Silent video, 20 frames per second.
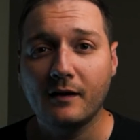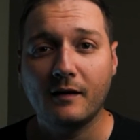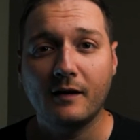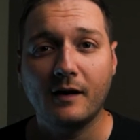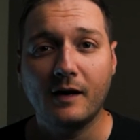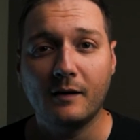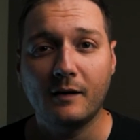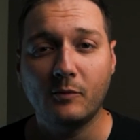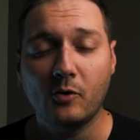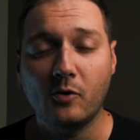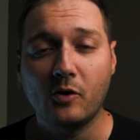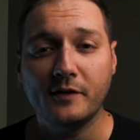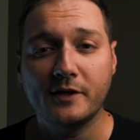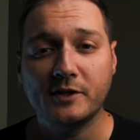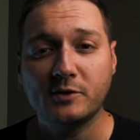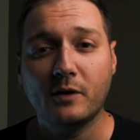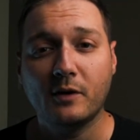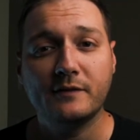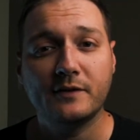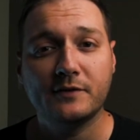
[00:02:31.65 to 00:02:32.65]
On the
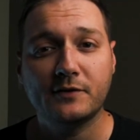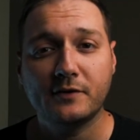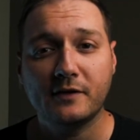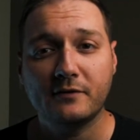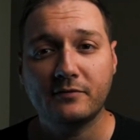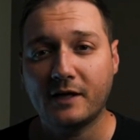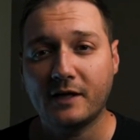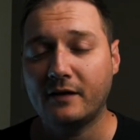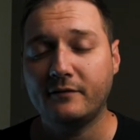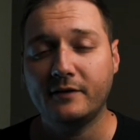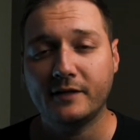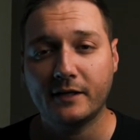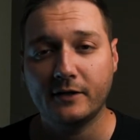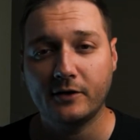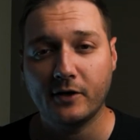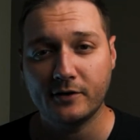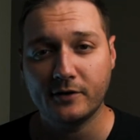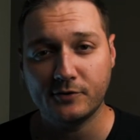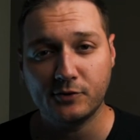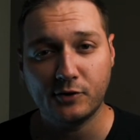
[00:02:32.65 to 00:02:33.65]
12 to 35, it can
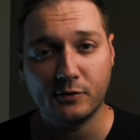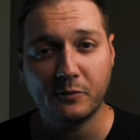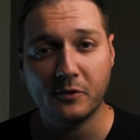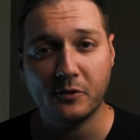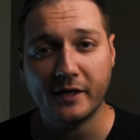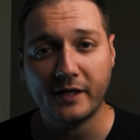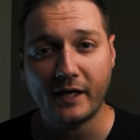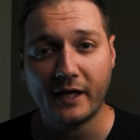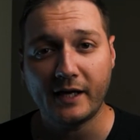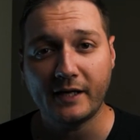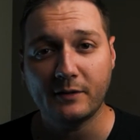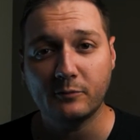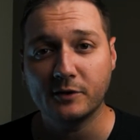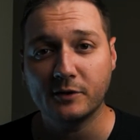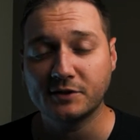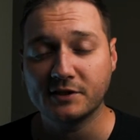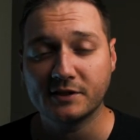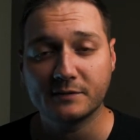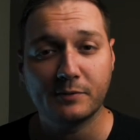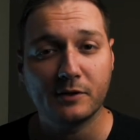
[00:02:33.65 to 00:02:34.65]
go to 2.8,
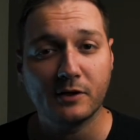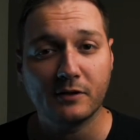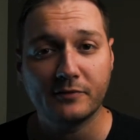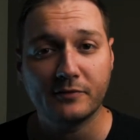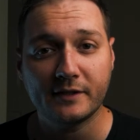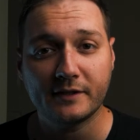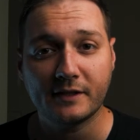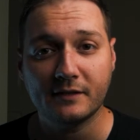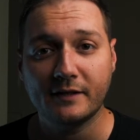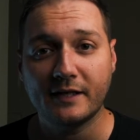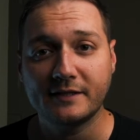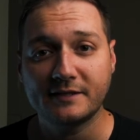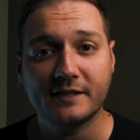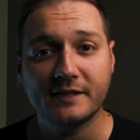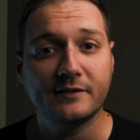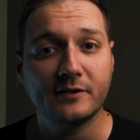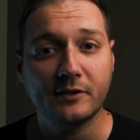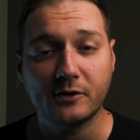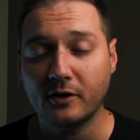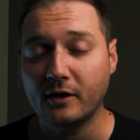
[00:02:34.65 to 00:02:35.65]
which is perfect. It lets
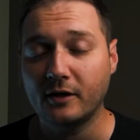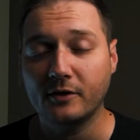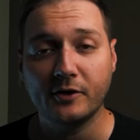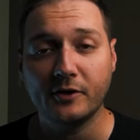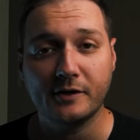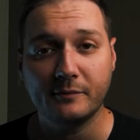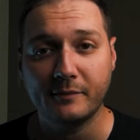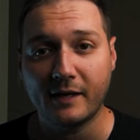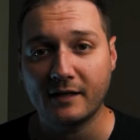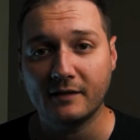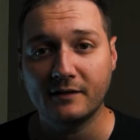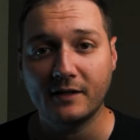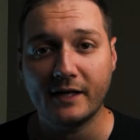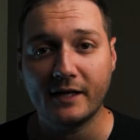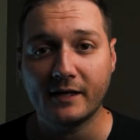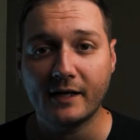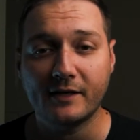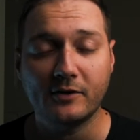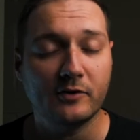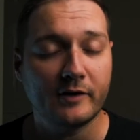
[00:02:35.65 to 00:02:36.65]
in a good amount of
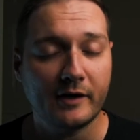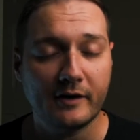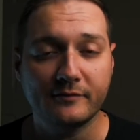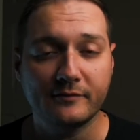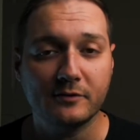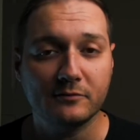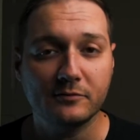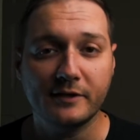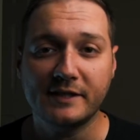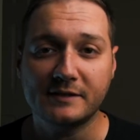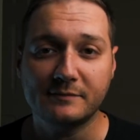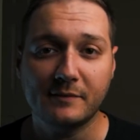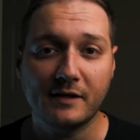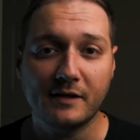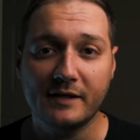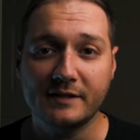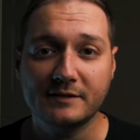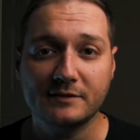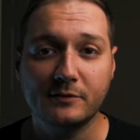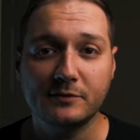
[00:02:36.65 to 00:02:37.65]
light. I don't have to raise my
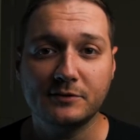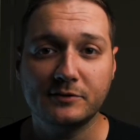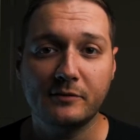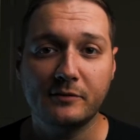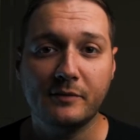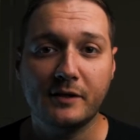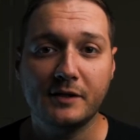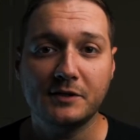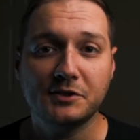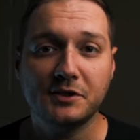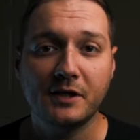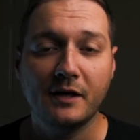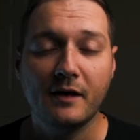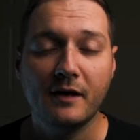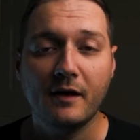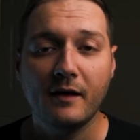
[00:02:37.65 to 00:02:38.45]
ISO so much.